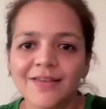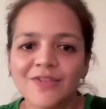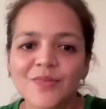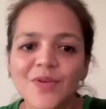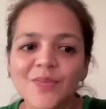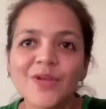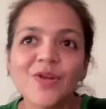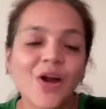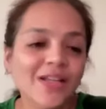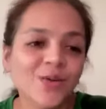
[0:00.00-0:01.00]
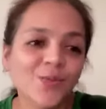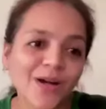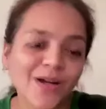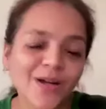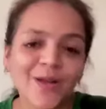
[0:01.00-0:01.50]
So maybe not in a
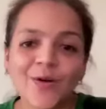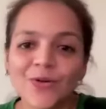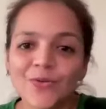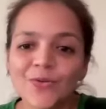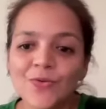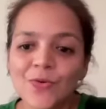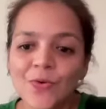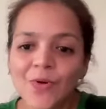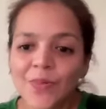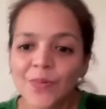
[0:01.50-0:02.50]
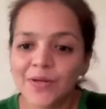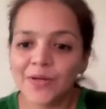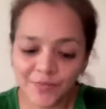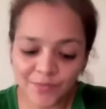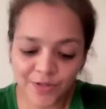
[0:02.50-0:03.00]
one day or two,
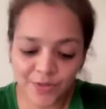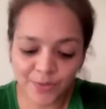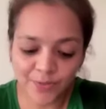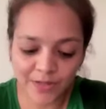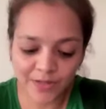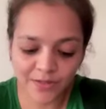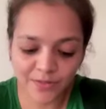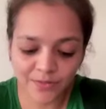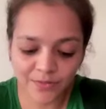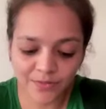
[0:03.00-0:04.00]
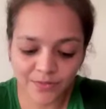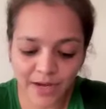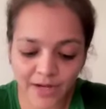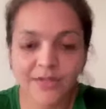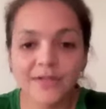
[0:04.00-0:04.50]
but if we do it,
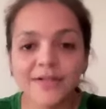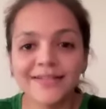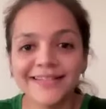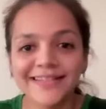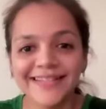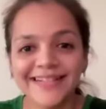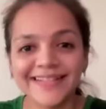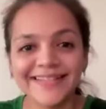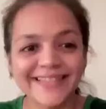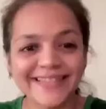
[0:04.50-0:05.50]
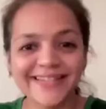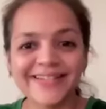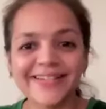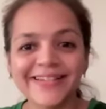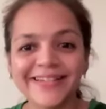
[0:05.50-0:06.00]
regularly,
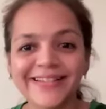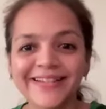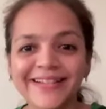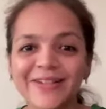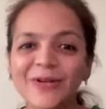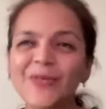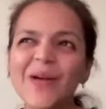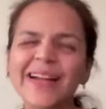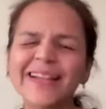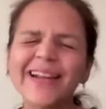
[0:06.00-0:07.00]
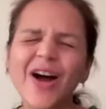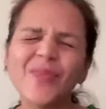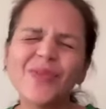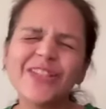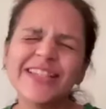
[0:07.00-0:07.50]
consistently, no matter
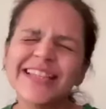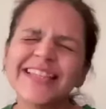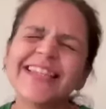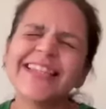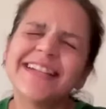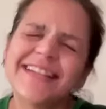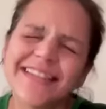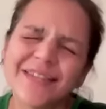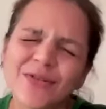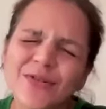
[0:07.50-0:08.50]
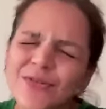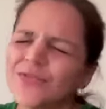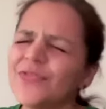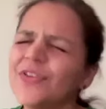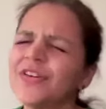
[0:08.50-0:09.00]
how much easy it is to
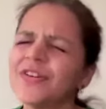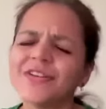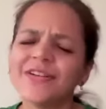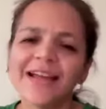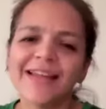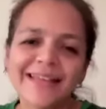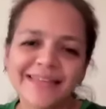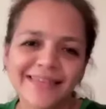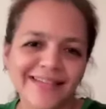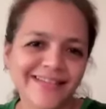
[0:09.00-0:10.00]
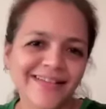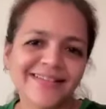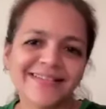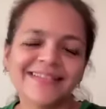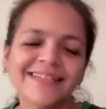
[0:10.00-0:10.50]
use fear and get things
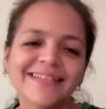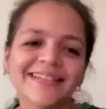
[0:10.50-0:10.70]
done.